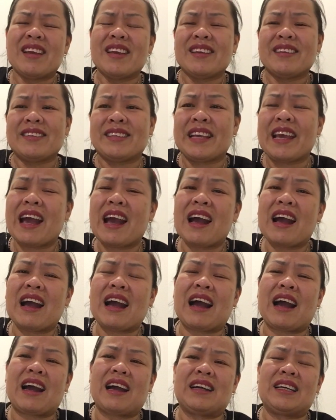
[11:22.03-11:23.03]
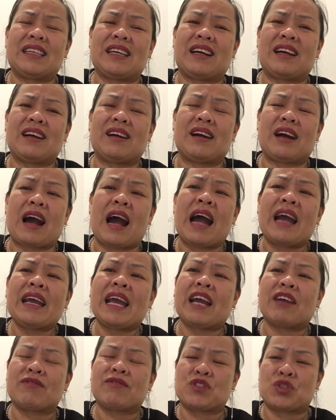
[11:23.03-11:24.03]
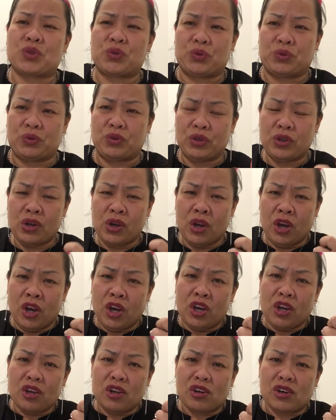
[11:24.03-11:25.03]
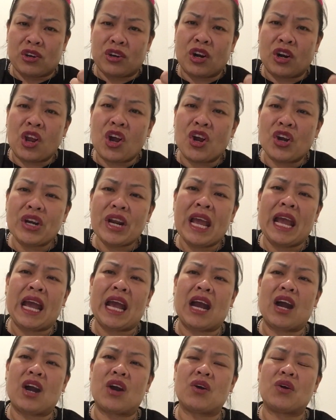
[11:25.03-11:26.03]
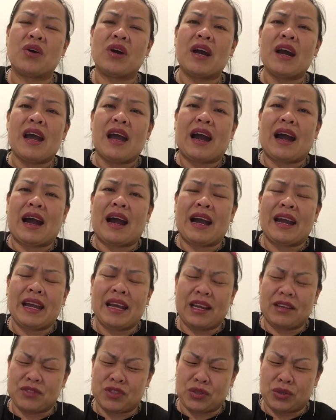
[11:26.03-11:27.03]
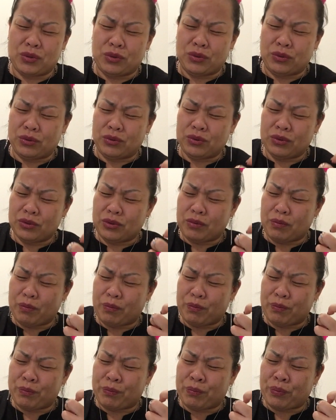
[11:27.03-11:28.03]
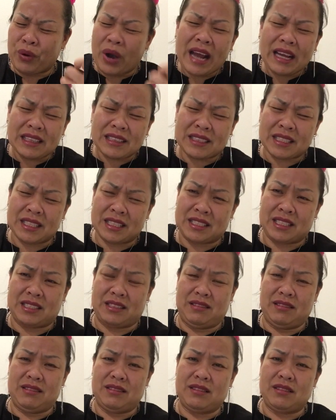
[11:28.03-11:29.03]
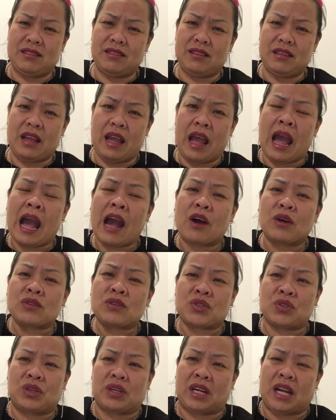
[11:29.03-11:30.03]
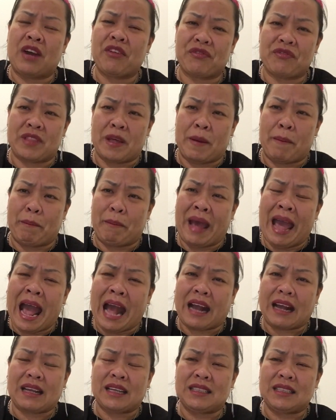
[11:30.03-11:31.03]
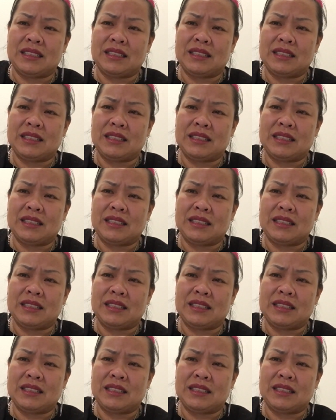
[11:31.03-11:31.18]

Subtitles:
yeah, I have to learn how, I have to practice how to love them back.